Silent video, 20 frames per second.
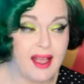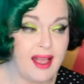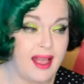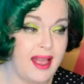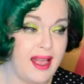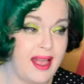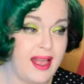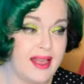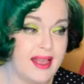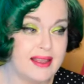
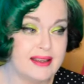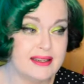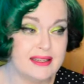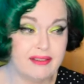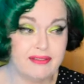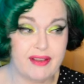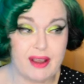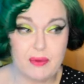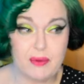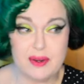And
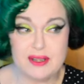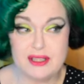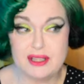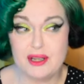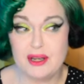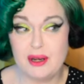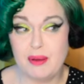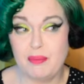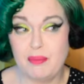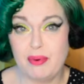if I was
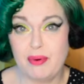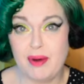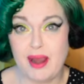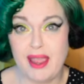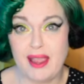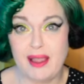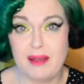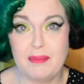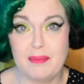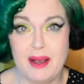going to
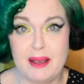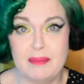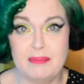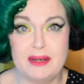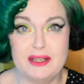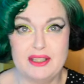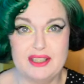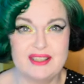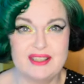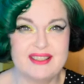break my
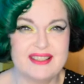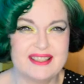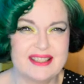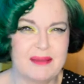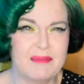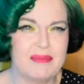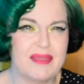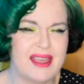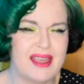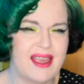budget on
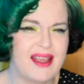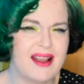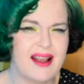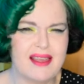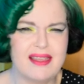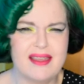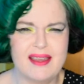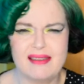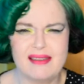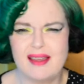something, I
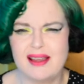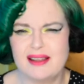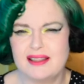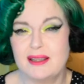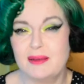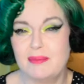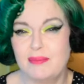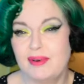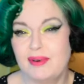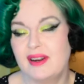think that's
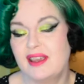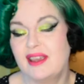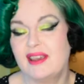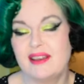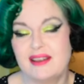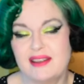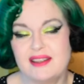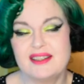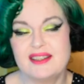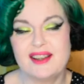a pretty
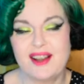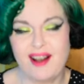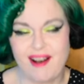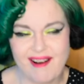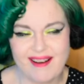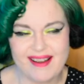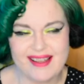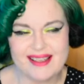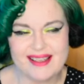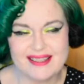good
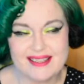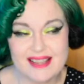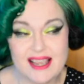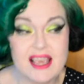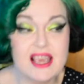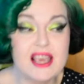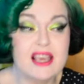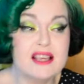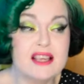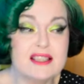cause.
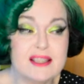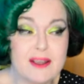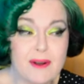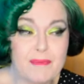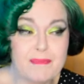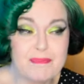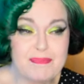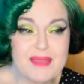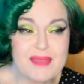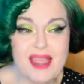
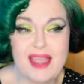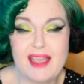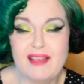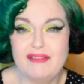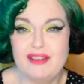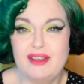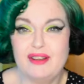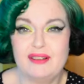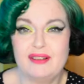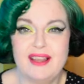So
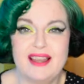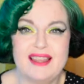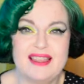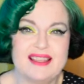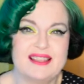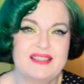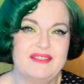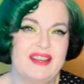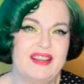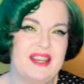if you like
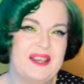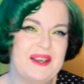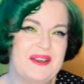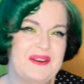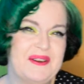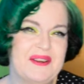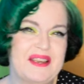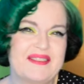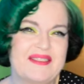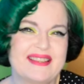this
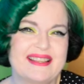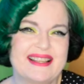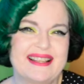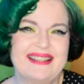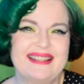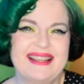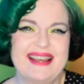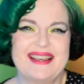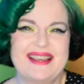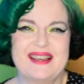video, give us a
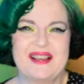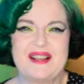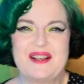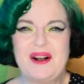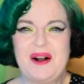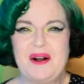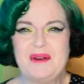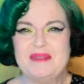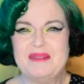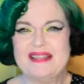like,
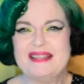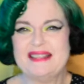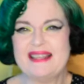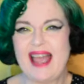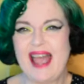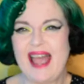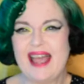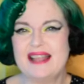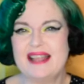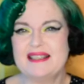comment,
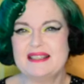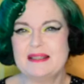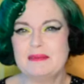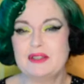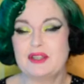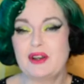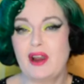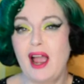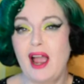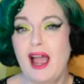and
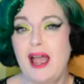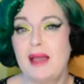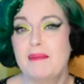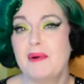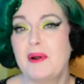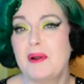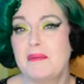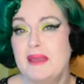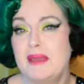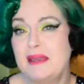subscribe,
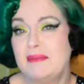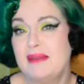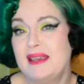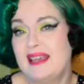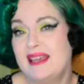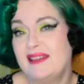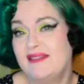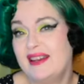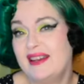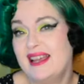or maybe
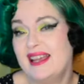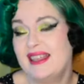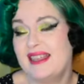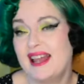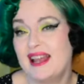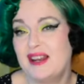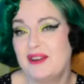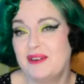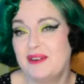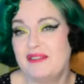even hit
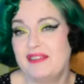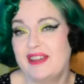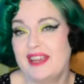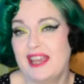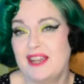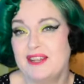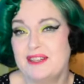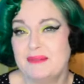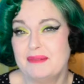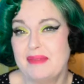that
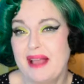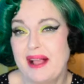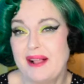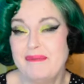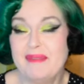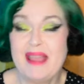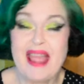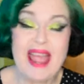notification bell.